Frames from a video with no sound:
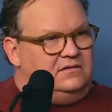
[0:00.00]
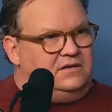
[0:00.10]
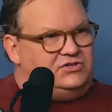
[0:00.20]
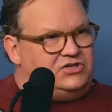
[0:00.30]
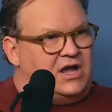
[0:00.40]

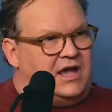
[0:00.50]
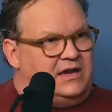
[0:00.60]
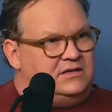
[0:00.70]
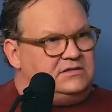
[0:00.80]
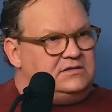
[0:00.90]
the
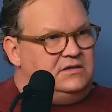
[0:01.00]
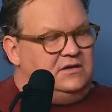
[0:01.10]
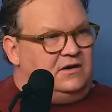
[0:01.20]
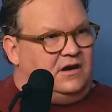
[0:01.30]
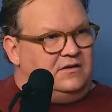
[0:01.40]
Giants
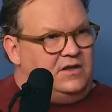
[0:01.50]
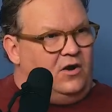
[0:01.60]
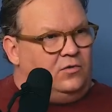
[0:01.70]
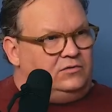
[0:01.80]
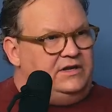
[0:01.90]
are
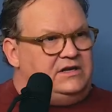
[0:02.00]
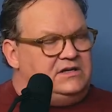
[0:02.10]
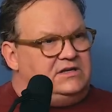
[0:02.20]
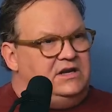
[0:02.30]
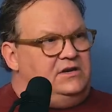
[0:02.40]
the only
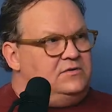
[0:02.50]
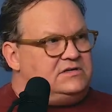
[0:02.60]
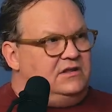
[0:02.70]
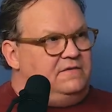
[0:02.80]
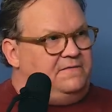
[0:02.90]

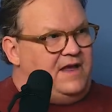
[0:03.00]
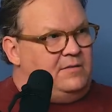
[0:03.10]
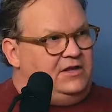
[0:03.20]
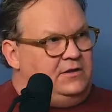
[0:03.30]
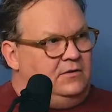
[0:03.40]
continuously
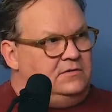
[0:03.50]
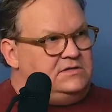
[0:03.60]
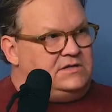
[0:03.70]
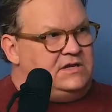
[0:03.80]
family-owned